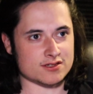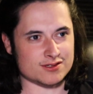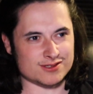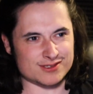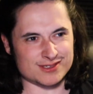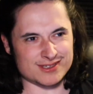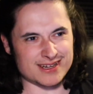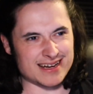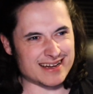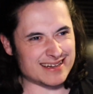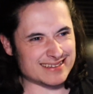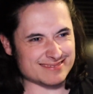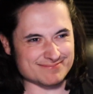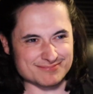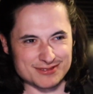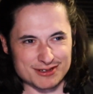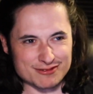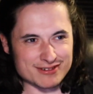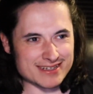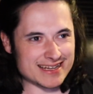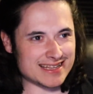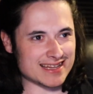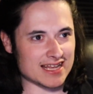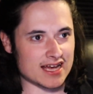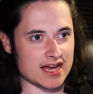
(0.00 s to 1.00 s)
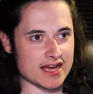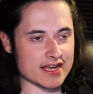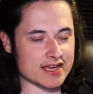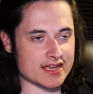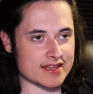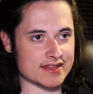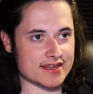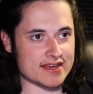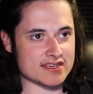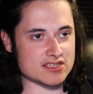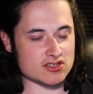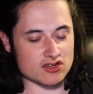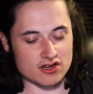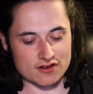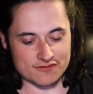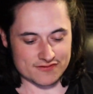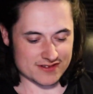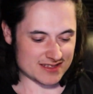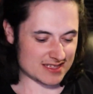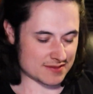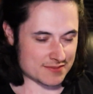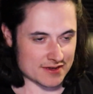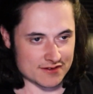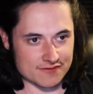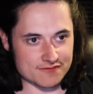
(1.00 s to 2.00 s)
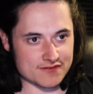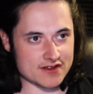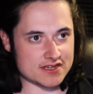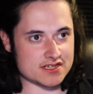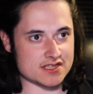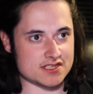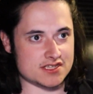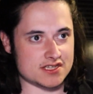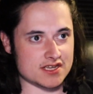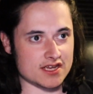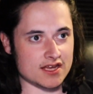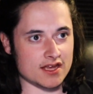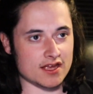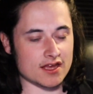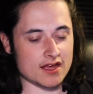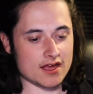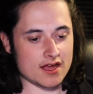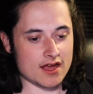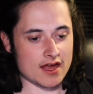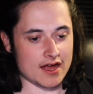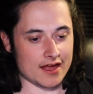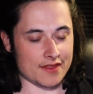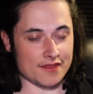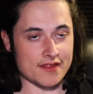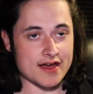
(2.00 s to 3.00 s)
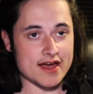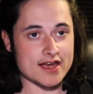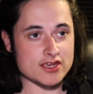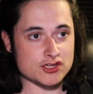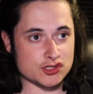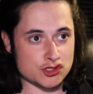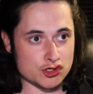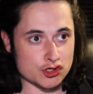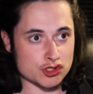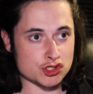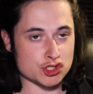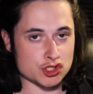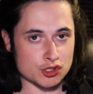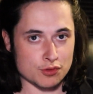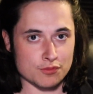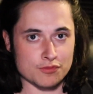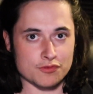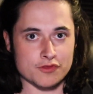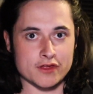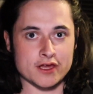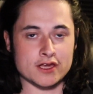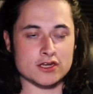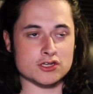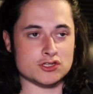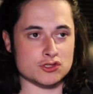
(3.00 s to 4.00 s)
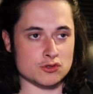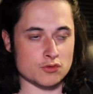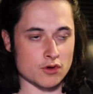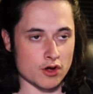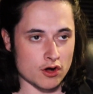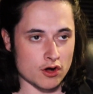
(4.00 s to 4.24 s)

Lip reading: oh, I'm not really liking this, or I feel a bit fidgety, and that is just something to